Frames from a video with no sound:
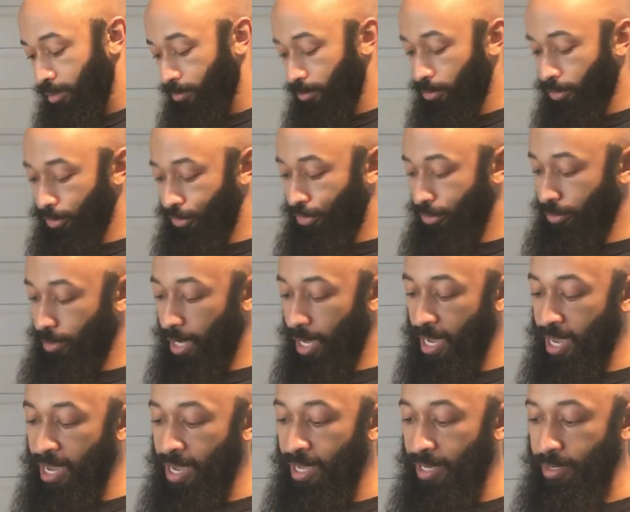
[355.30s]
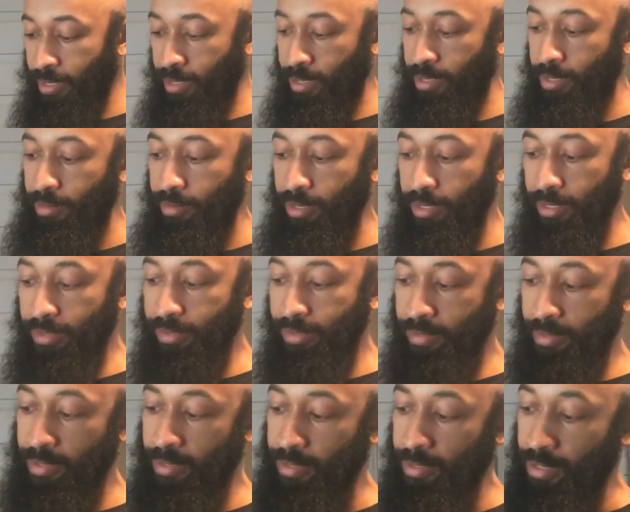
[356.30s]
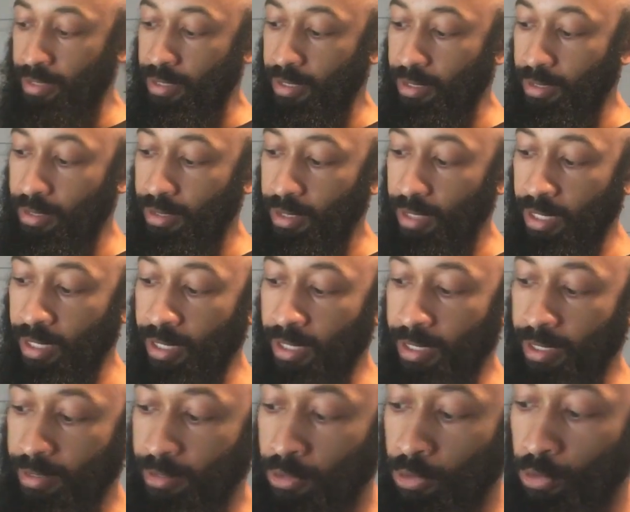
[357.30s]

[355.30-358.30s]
I'm going to add this uh,